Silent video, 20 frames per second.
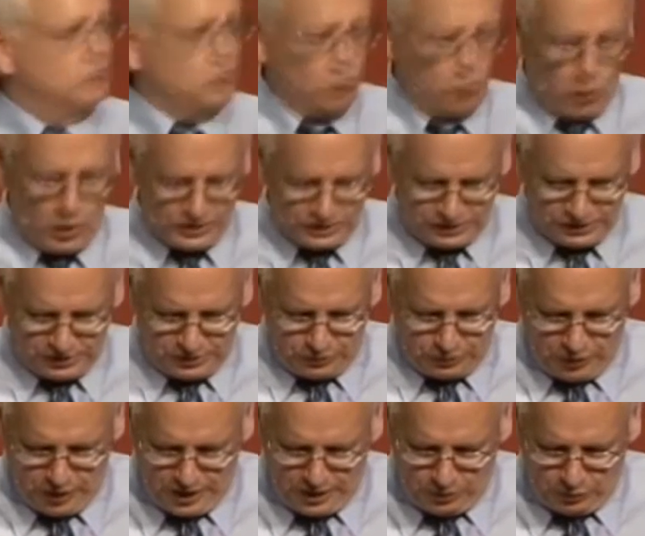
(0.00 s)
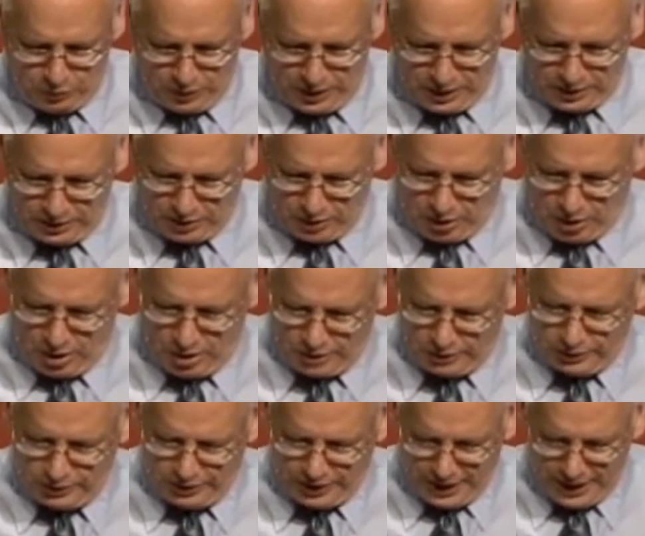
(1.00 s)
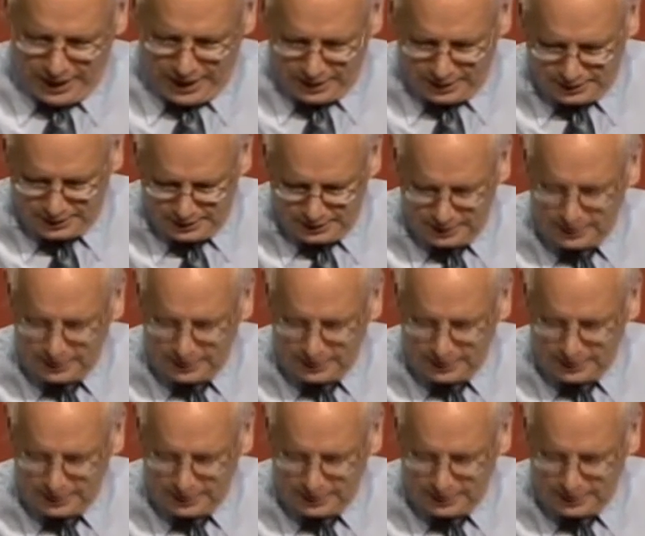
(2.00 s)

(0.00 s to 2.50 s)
What's the right way to honor that